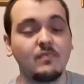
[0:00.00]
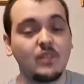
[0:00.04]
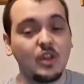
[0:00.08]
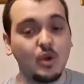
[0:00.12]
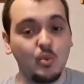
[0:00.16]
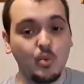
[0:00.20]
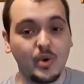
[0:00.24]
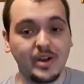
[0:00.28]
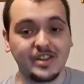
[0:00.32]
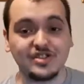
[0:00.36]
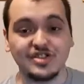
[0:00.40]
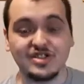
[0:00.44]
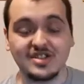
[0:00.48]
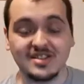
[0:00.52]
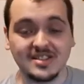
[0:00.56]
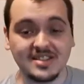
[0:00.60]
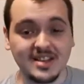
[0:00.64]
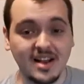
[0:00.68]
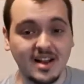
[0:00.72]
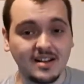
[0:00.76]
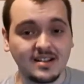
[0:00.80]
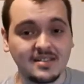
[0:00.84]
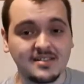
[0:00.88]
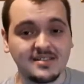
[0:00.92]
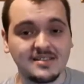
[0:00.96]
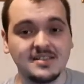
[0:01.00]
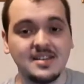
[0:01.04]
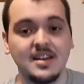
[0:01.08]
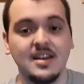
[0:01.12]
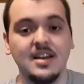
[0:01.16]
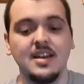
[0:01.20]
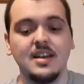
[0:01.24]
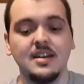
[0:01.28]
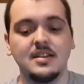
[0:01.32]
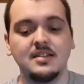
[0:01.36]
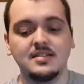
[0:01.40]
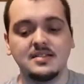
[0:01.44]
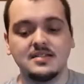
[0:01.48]
which sucks.
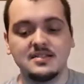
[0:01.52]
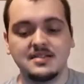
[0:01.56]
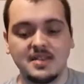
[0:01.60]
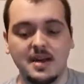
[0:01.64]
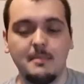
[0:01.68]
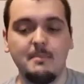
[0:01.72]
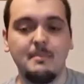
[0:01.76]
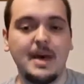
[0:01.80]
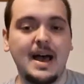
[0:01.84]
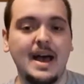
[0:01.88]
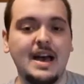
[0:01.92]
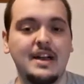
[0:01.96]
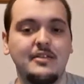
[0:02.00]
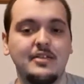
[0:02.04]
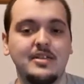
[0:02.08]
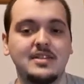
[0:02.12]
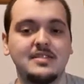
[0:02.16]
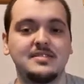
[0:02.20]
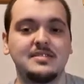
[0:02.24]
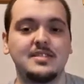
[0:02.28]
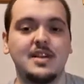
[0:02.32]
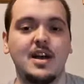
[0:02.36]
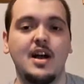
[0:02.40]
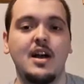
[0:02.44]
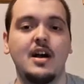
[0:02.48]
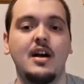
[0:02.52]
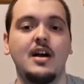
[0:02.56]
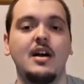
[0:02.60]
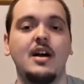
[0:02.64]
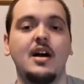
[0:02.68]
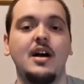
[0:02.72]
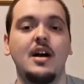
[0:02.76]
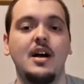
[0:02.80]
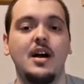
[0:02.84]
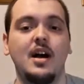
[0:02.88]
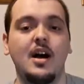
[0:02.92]
Some batteries are